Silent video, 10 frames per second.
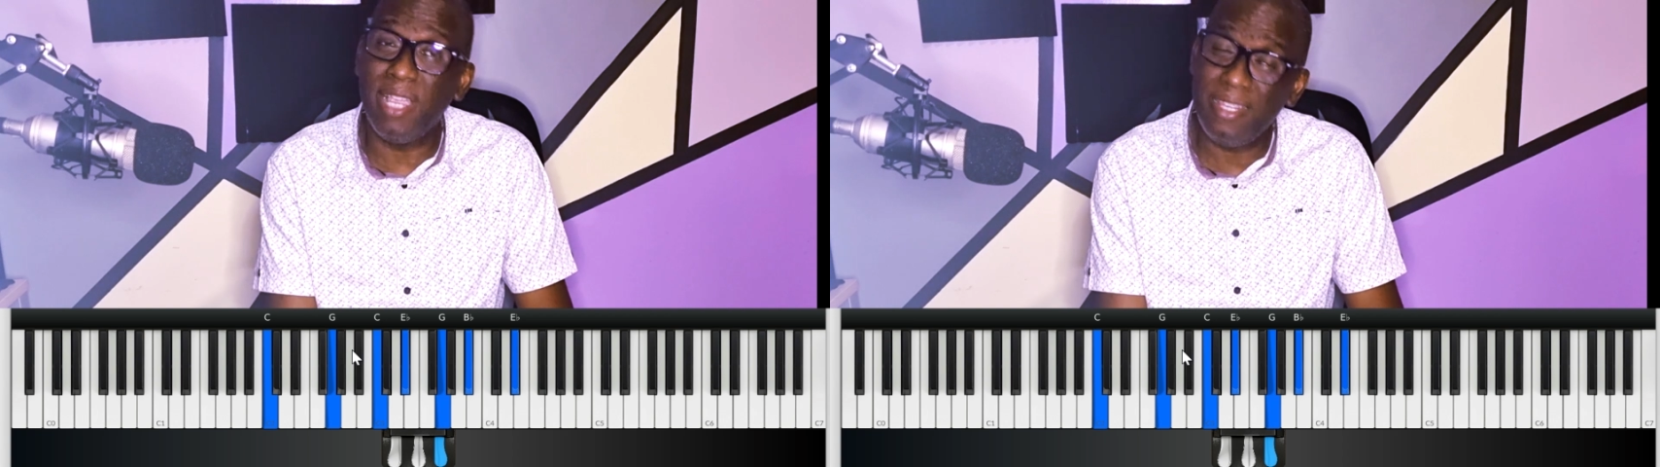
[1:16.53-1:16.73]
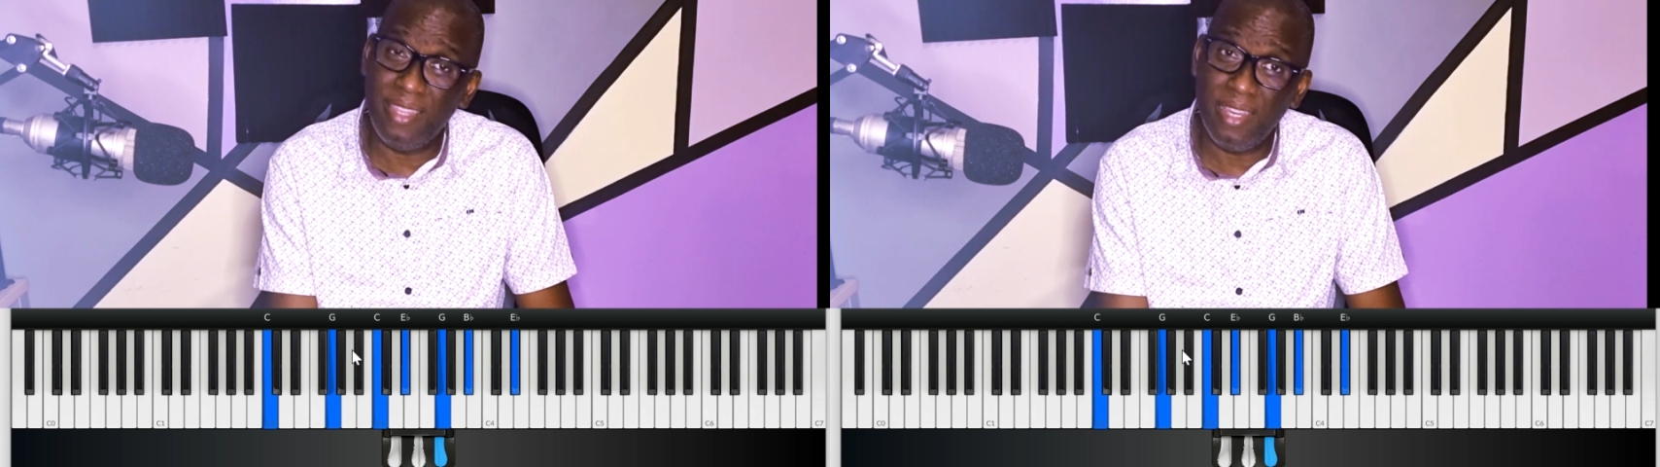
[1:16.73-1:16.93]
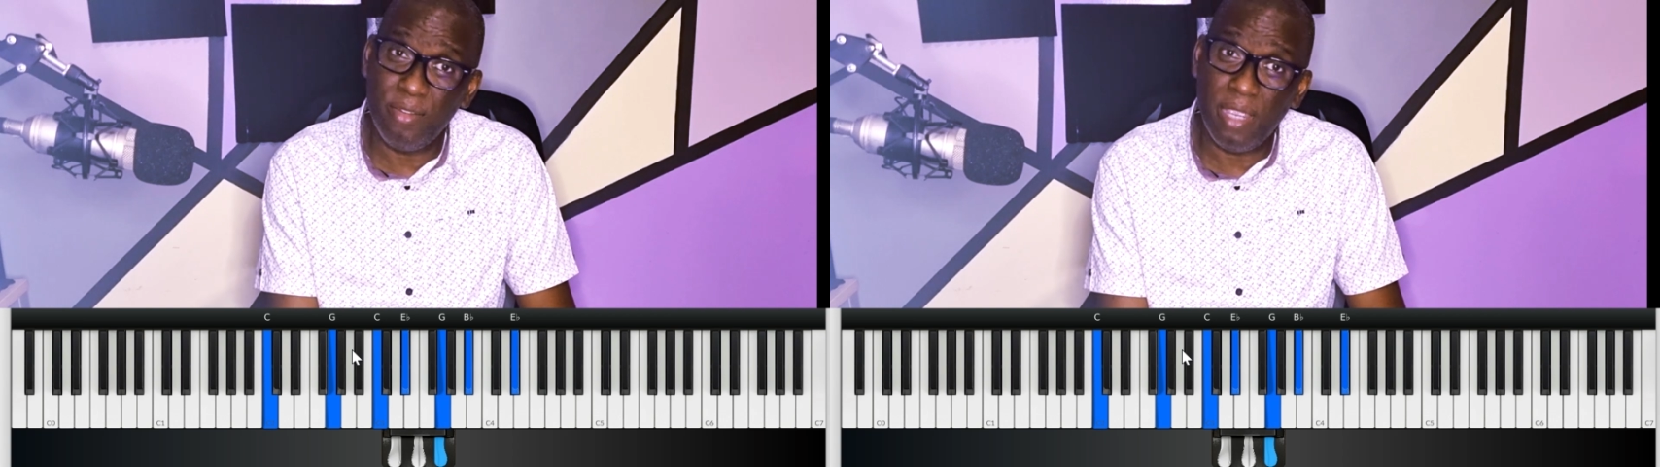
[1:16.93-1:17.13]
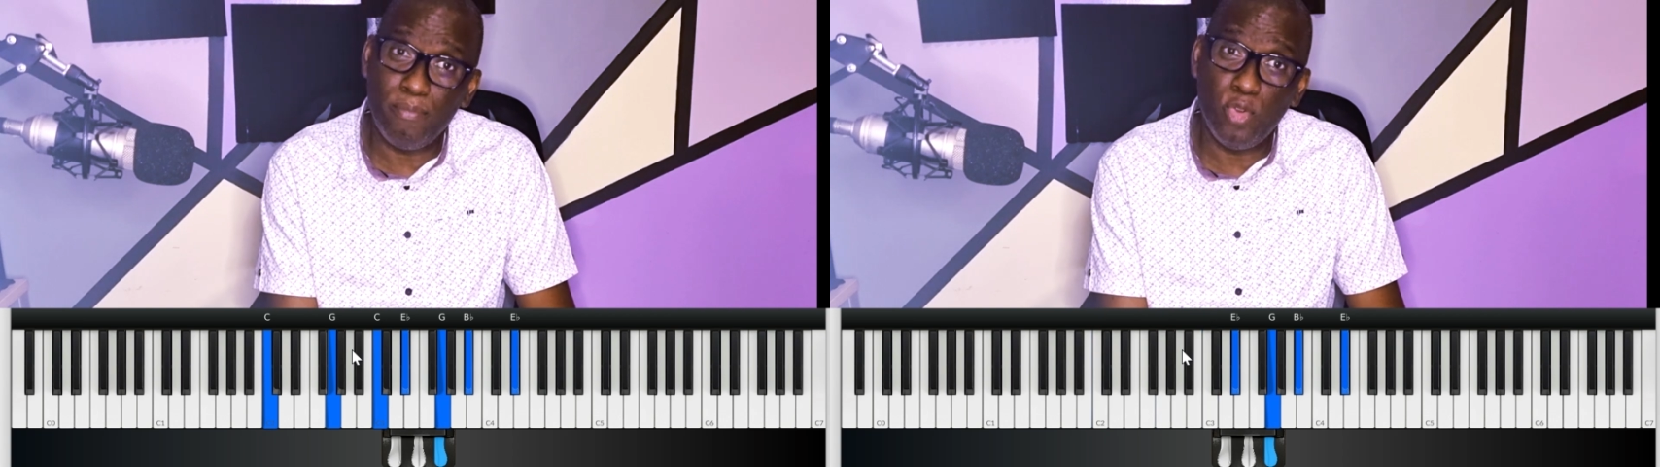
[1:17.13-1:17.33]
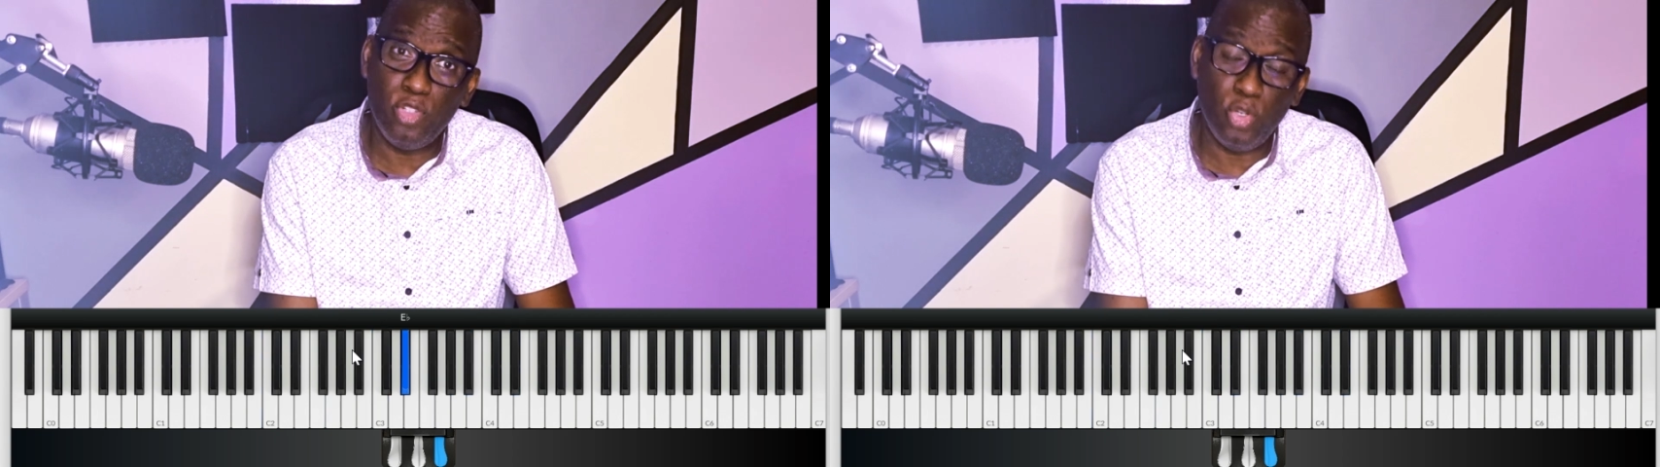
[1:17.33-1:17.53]
Right there,
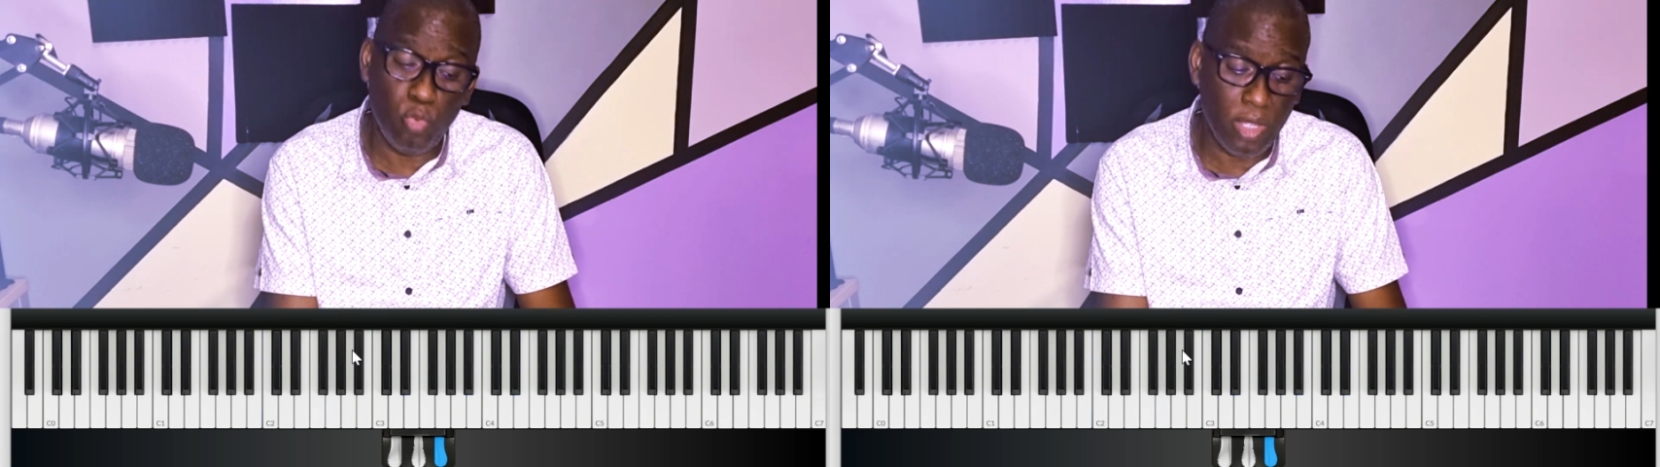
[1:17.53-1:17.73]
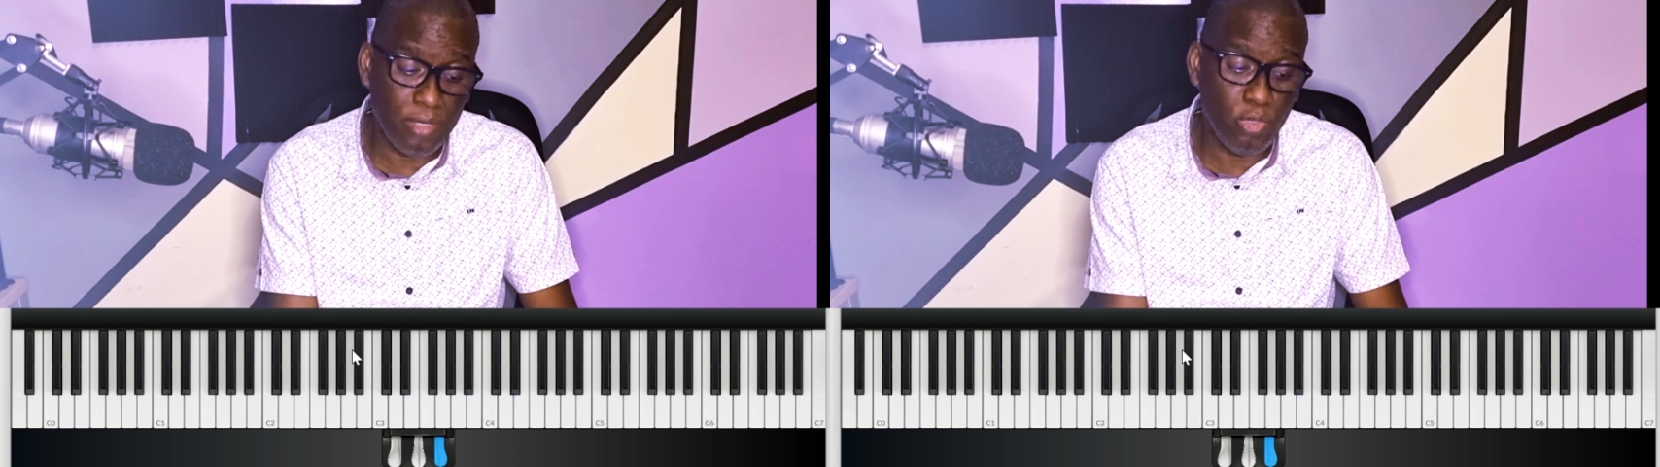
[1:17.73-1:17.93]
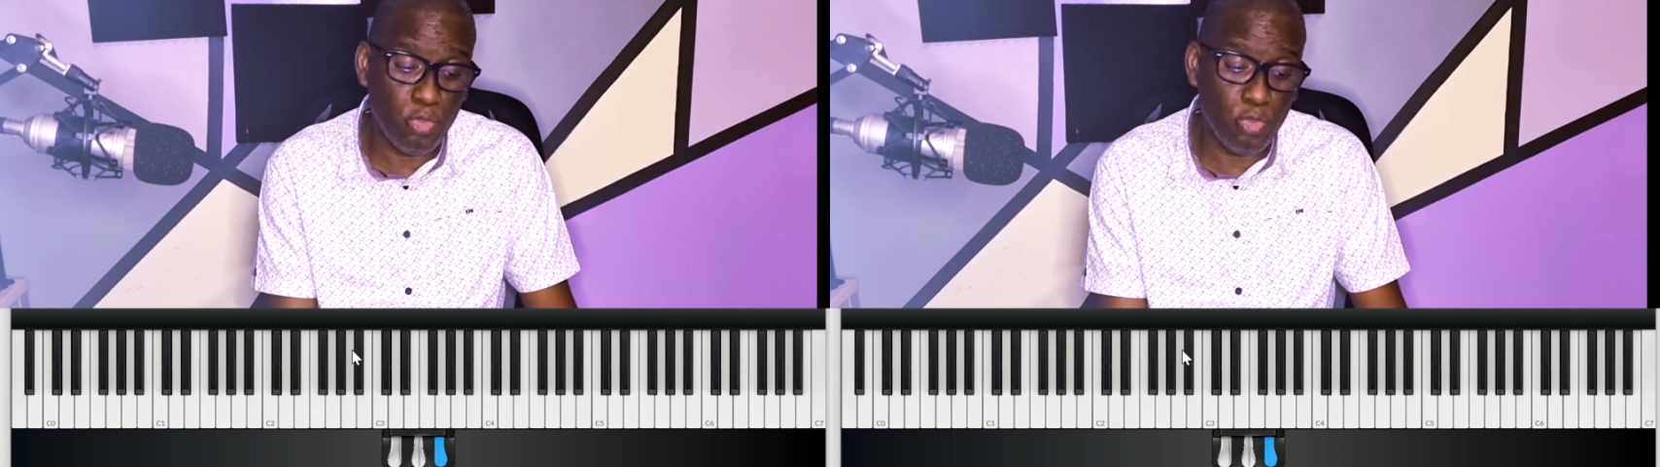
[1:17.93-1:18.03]
I'm going to the one